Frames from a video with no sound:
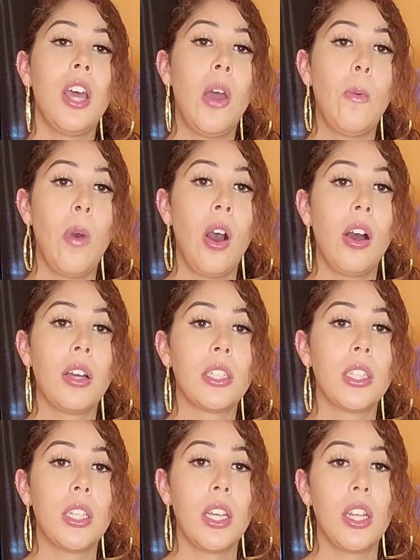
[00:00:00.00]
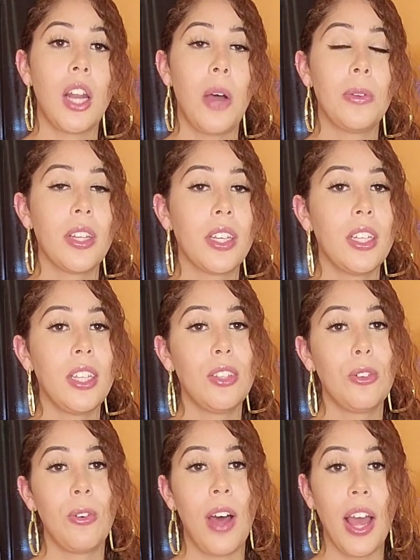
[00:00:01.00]
and walked. And then I was like in
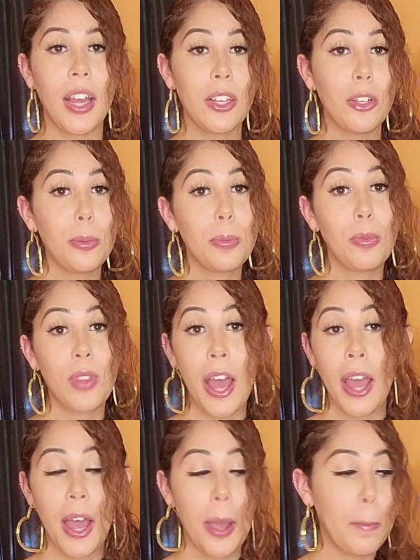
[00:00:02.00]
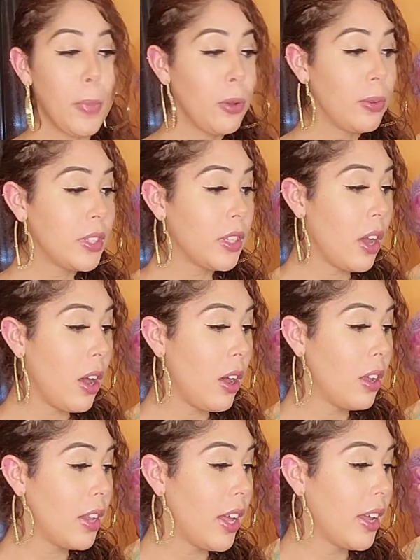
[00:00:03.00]
these little high heel, thigh high boots,
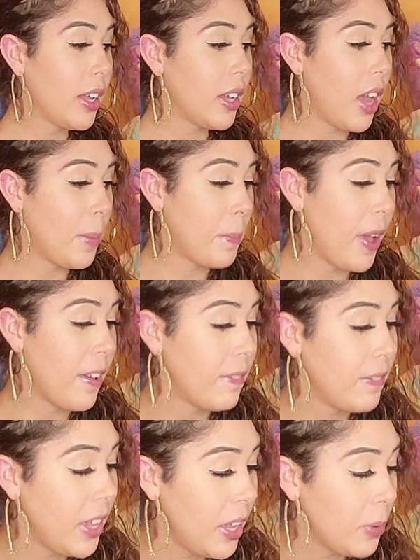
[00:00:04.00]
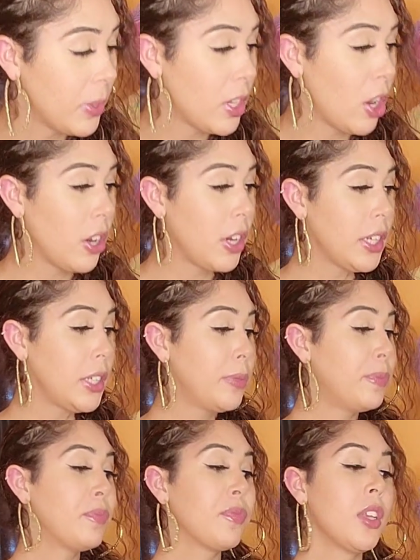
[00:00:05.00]
y'all. Like my feet was
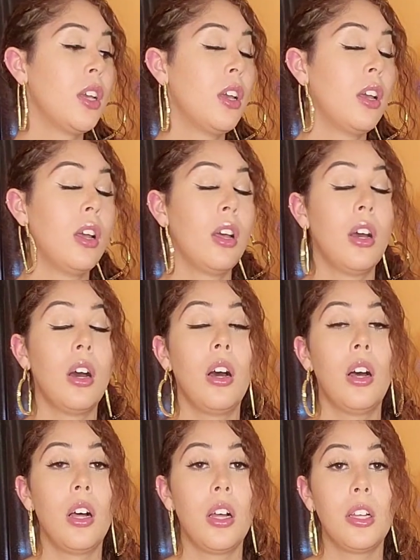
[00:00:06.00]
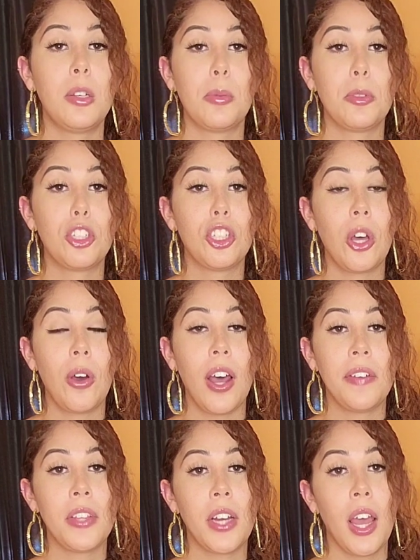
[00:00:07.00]
hurting. So
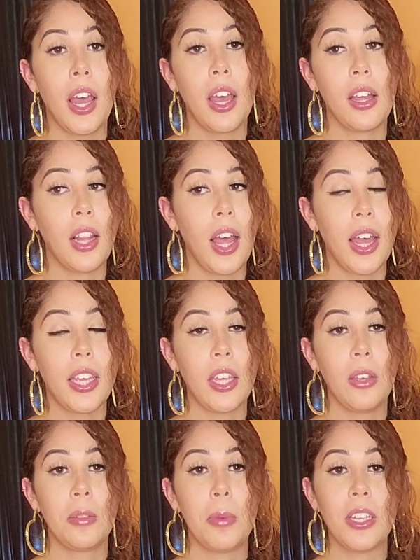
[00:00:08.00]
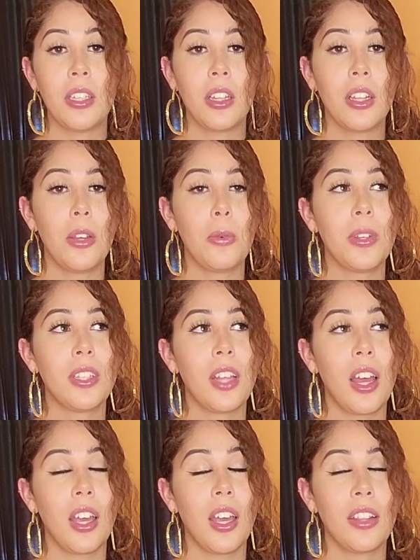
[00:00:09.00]
after that, like he basically was
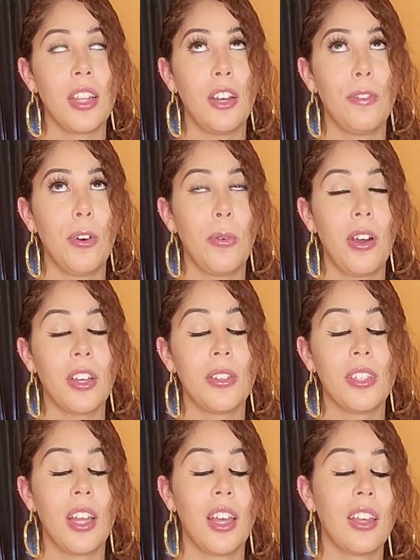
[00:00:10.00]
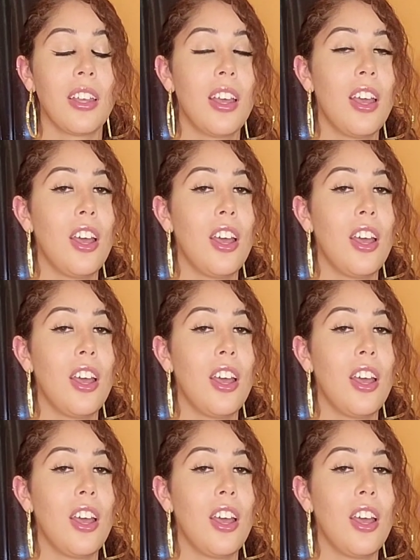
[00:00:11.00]
like, at the end of our walk, he was like,